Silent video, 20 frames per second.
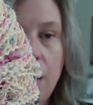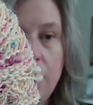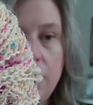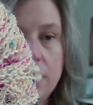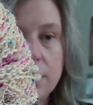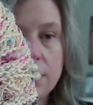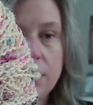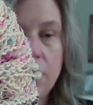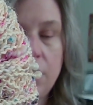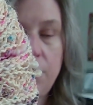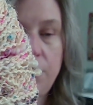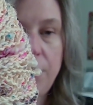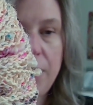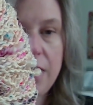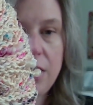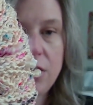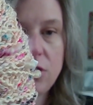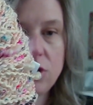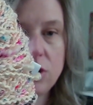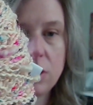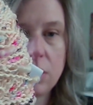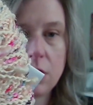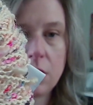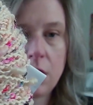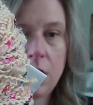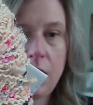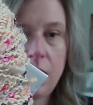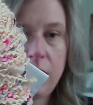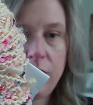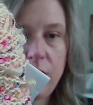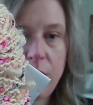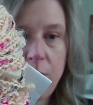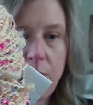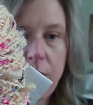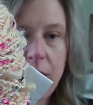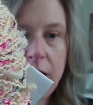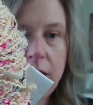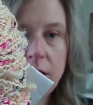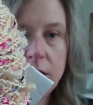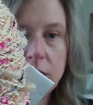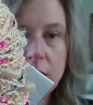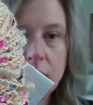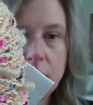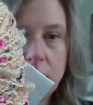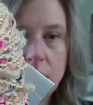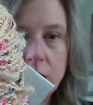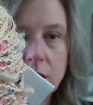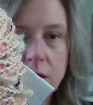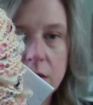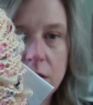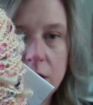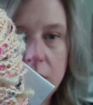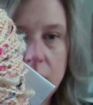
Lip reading: it's on a beige kind of a base. It's